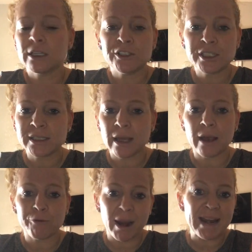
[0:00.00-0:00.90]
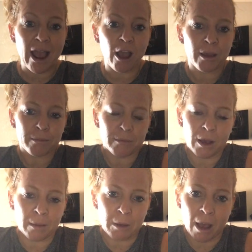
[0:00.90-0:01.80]
just right now
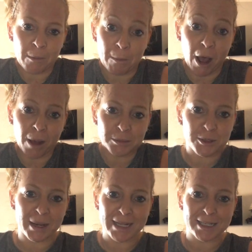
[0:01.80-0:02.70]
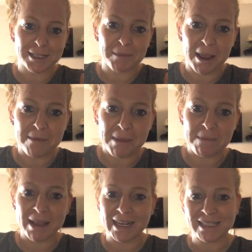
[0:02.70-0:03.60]
I'm a mom, so I guess that's my
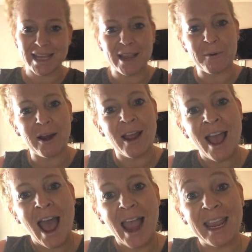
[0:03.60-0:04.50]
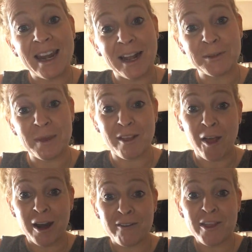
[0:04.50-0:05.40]
biggest thing, where I connect with a
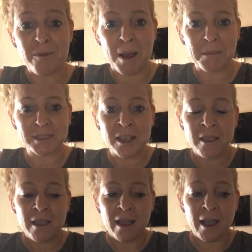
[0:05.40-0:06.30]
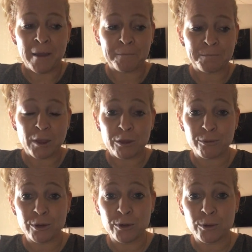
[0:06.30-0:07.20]
lot of other moms
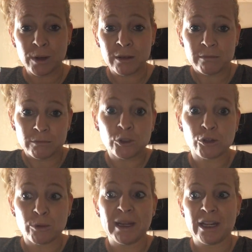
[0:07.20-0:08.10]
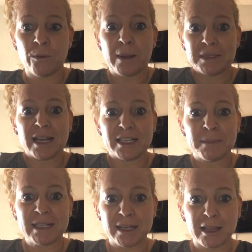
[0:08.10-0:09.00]
through social media websites,
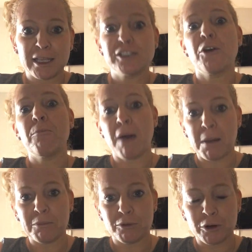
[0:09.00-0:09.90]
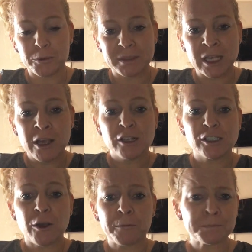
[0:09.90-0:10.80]
basically. So mom groups.
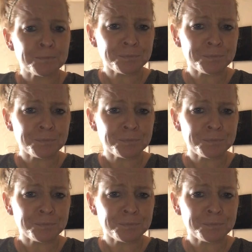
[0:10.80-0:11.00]
So